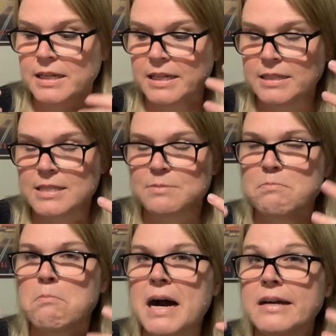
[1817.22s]
it's
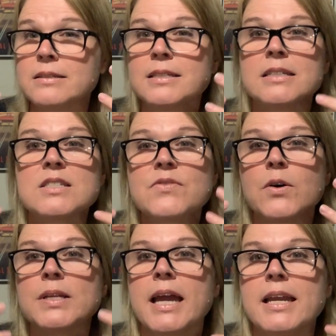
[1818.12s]
mildly
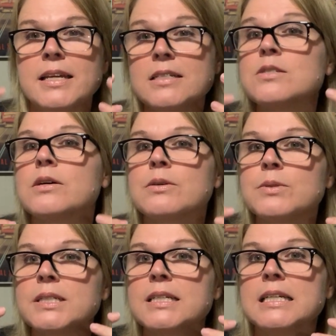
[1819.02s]
exfoliating, so I
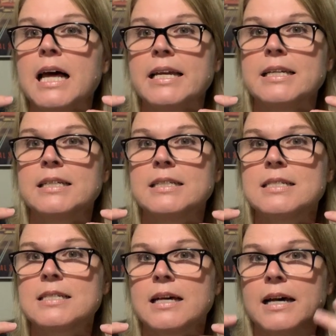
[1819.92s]
really like
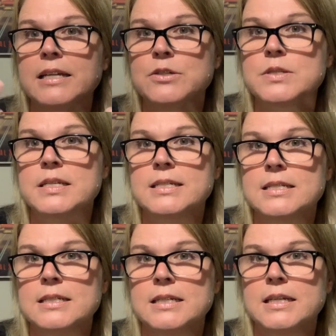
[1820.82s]
it. I use
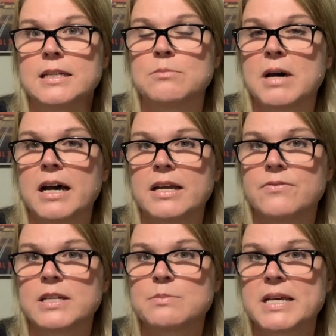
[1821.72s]
it in my
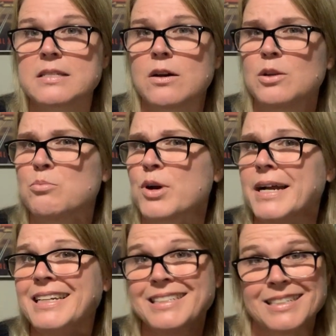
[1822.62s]
face mask called
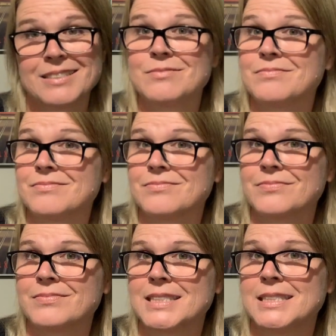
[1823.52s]
Bright
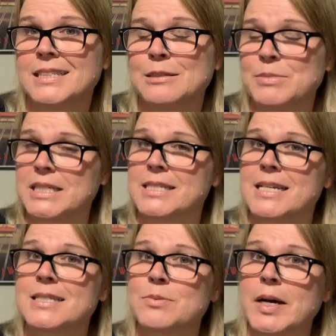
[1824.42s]
because
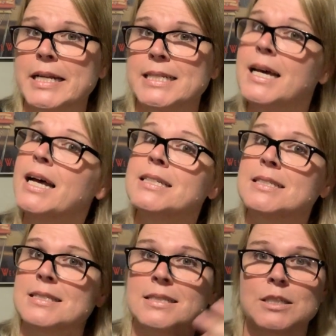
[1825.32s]
that's what it
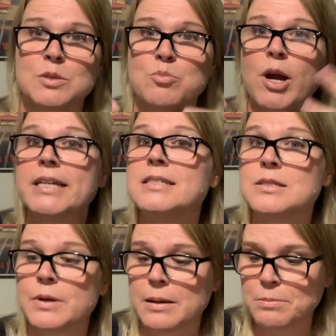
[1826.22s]
does. It just brightens
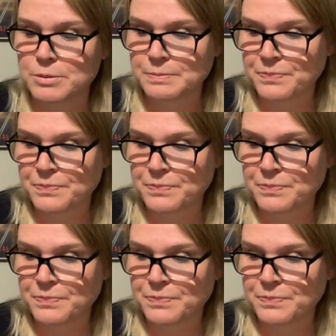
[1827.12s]
you up.